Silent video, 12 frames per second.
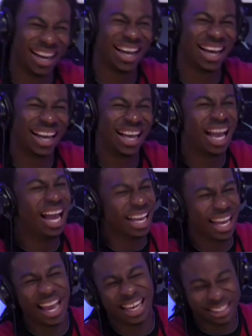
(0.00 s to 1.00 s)
money now.
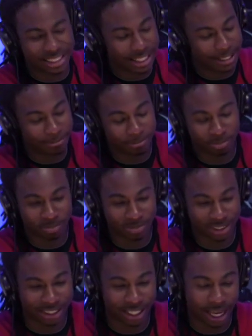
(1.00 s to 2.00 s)
yeah, see,
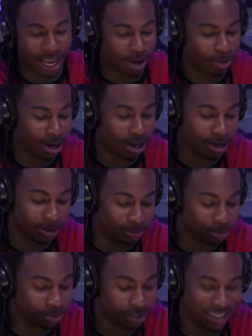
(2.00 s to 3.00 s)
see, hey, well, no,
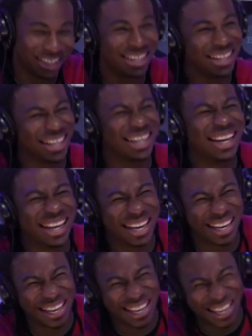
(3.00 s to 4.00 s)
nah, I'm just bad. I'm
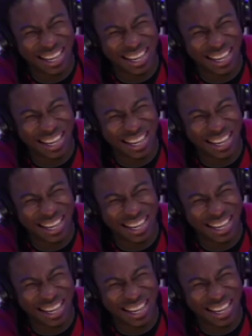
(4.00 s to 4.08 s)
messing with